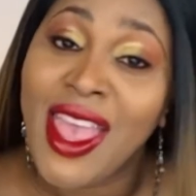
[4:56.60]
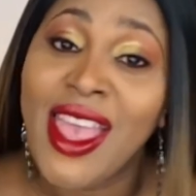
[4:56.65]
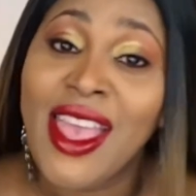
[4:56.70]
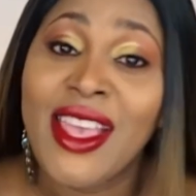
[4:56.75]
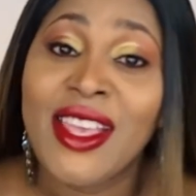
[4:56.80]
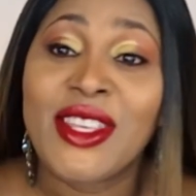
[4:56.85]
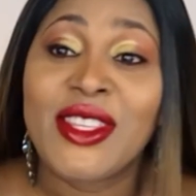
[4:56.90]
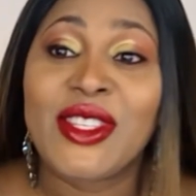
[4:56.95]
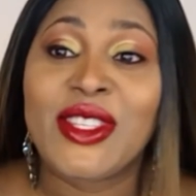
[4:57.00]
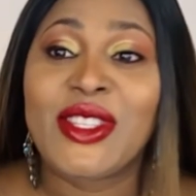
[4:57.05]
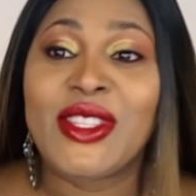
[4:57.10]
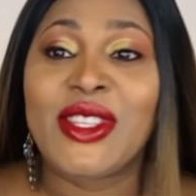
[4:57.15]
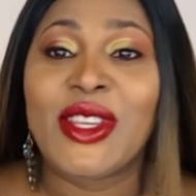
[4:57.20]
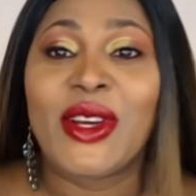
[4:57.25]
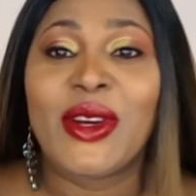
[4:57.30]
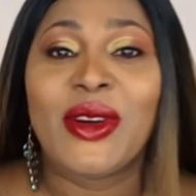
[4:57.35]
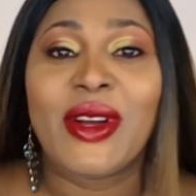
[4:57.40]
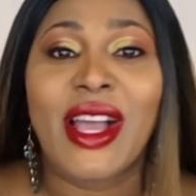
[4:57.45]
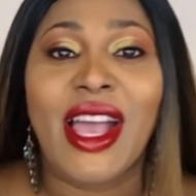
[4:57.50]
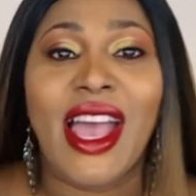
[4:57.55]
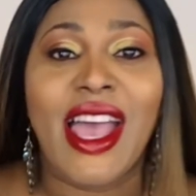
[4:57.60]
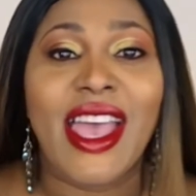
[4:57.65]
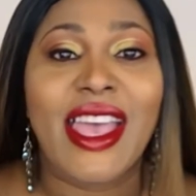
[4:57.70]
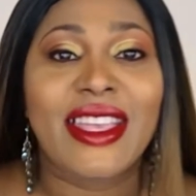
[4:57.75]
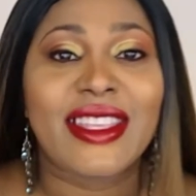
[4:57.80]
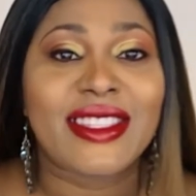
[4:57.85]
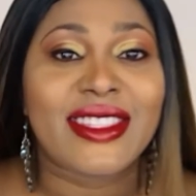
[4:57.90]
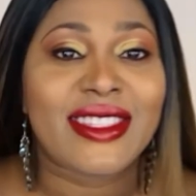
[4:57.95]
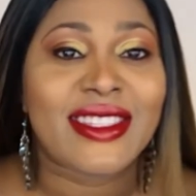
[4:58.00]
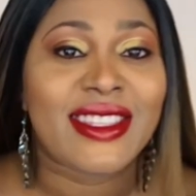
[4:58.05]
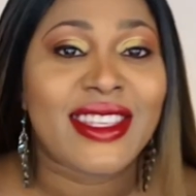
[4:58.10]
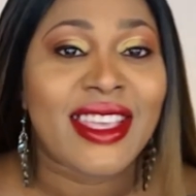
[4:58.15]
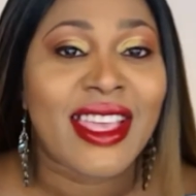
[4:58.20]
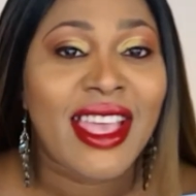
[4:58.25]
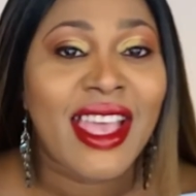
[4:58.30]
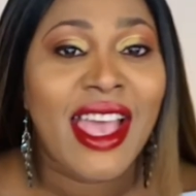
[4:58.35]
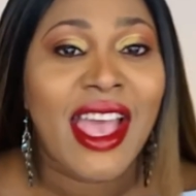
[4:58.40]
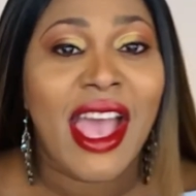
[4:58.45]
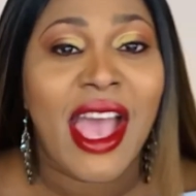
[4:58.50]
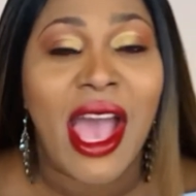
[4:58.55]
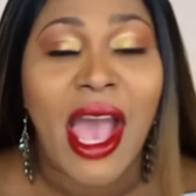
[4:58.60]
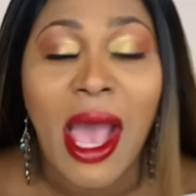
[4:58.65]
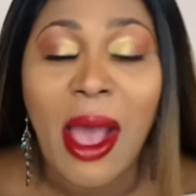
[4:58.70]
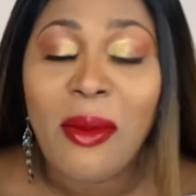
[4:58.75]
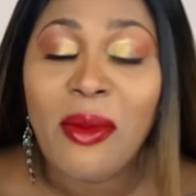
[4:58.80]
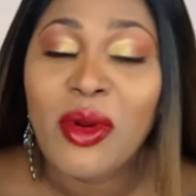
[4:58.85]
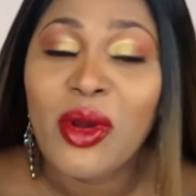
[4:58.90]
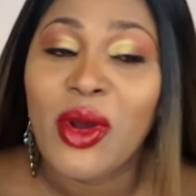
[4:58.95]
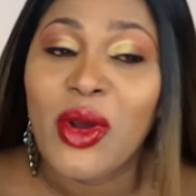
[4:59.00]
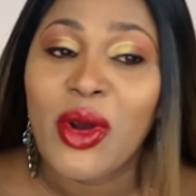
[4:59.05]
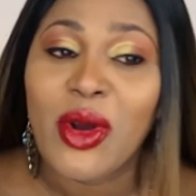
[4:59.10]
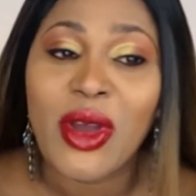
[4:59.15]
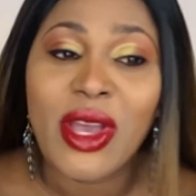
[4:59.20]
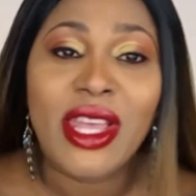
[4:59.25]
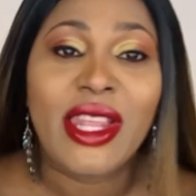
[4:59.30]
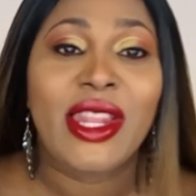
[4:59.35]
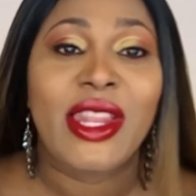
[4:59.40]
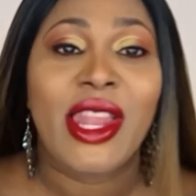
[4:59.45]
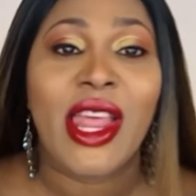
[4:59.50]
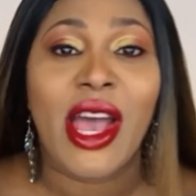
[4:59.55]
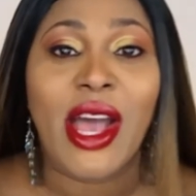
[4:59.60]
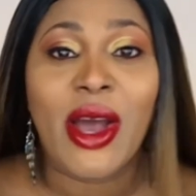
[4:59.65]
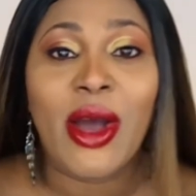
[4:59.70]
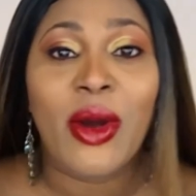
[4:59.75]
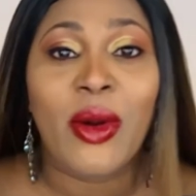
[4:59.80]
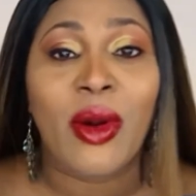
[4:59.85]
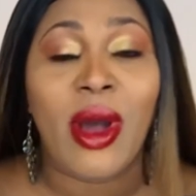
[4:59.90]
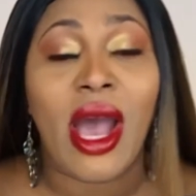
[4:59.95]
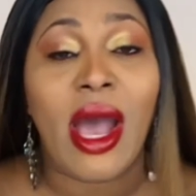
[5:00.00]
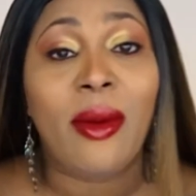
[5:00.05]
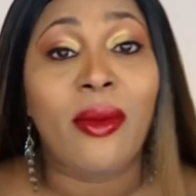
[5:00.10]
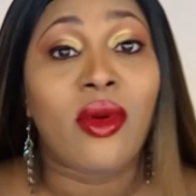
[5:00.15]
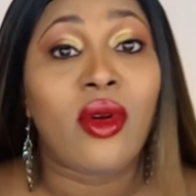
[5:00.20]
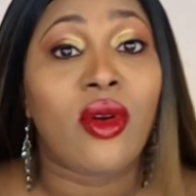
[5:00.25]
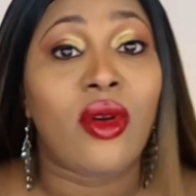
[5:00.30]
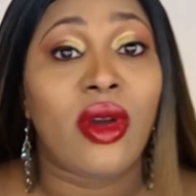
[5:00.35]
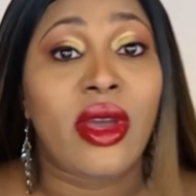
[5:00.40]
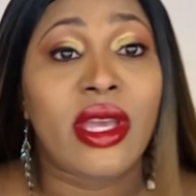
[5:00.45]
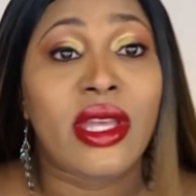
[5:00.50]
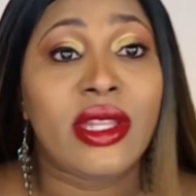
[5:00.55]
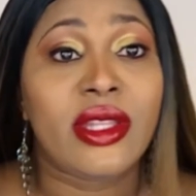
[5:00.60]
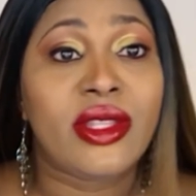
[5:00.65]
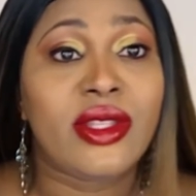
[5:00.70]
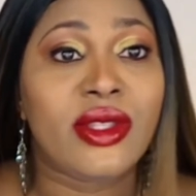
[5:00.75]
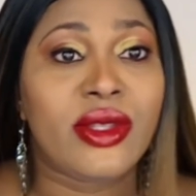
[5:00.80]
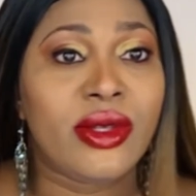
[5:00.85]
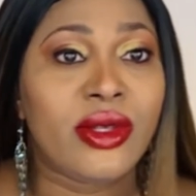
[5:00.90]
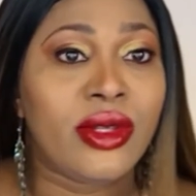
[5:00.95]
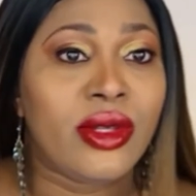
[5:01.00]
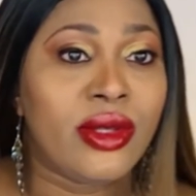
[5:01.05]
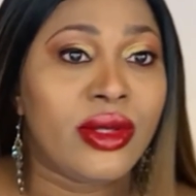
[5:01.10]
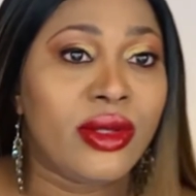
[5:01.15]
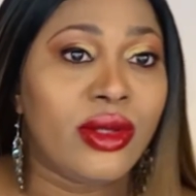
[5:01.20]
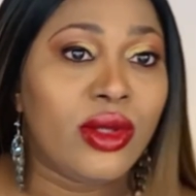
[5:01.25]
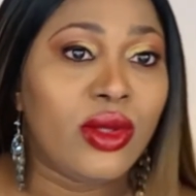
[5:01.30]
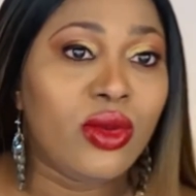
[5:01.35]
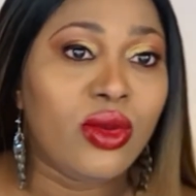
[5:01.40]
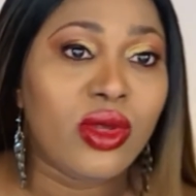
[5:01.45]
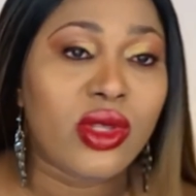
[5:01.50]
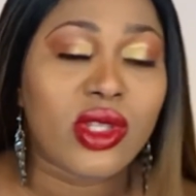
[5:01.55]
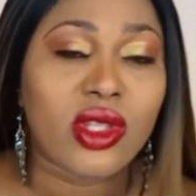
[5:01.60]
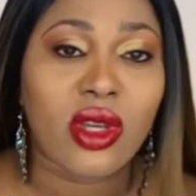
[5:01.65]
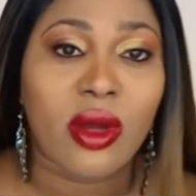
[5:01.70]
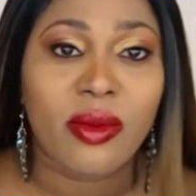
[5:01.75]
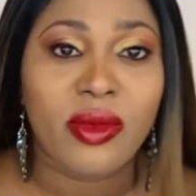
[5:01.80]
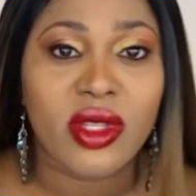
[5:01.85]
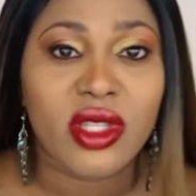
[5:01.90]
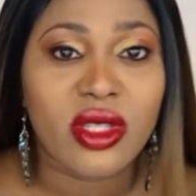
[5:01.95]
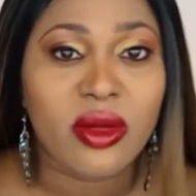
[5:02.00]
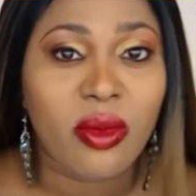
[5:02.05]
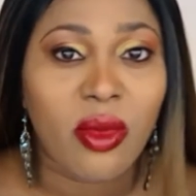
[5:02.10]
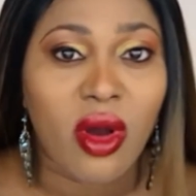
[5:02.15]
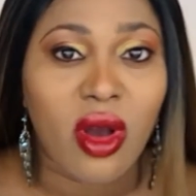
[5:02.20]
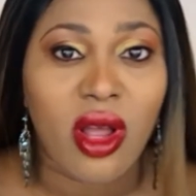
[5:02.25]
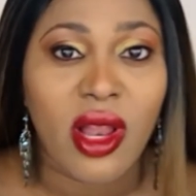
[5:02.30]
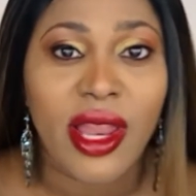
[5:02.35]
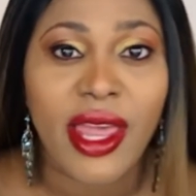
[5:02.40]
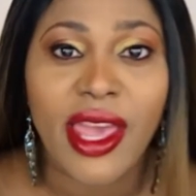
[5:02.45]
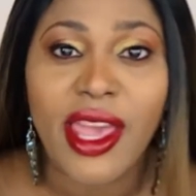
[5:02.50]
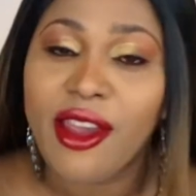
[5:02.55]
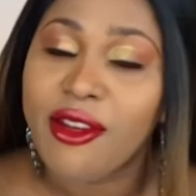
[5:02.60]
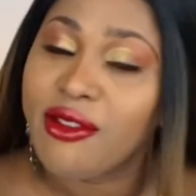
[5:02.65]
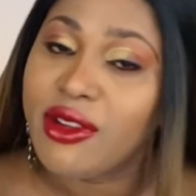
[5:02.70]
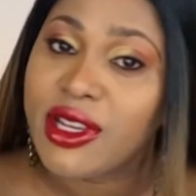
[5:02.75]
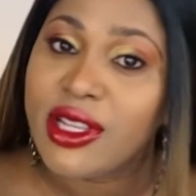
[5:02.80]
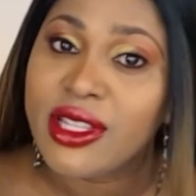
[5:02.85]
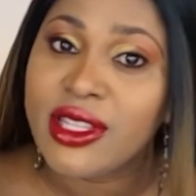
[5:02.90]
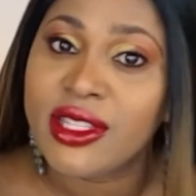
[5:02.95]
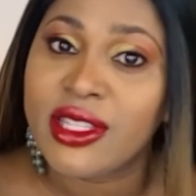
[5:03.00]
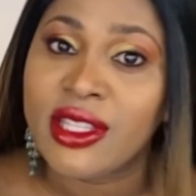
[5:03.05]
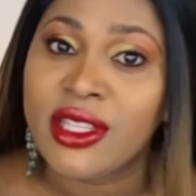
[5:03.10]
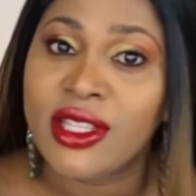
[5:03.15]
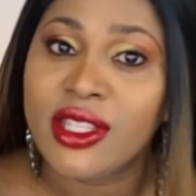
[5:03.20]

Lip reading: So guys, I'm going now. I'm going to do some small errands.